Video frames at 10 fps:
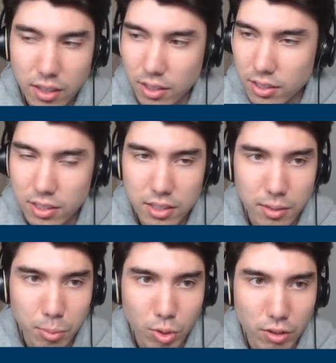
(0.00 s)
This is
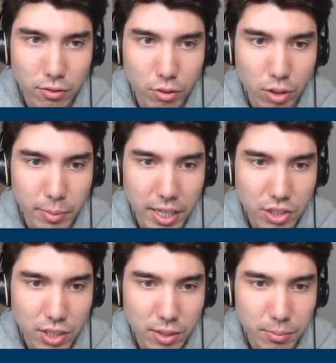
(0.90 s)
the board 4
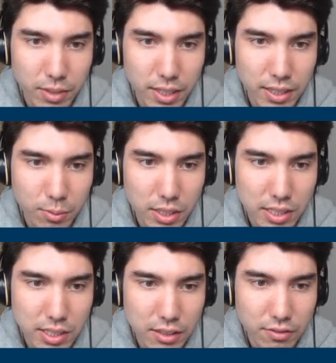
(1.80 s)
matchup, and we
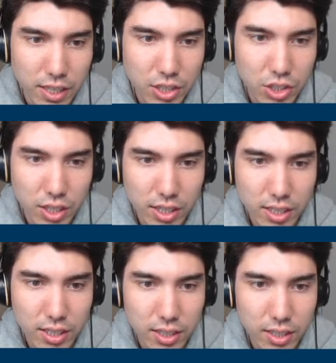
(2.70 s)
see Veg Duck
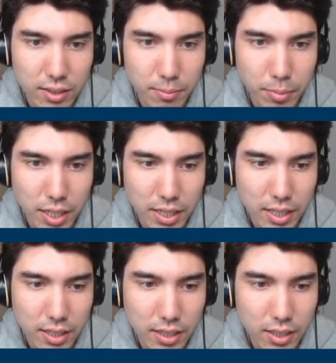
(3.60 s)

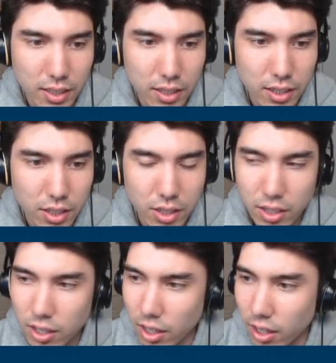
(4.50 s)
beating
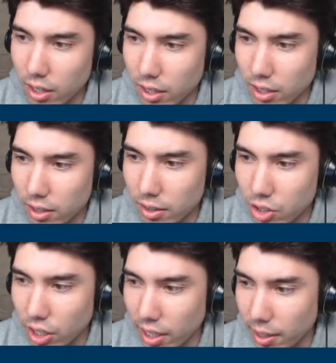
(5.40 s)

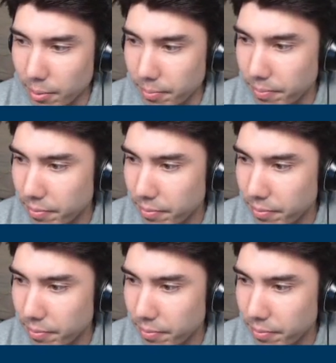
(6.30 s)
Cheyenne.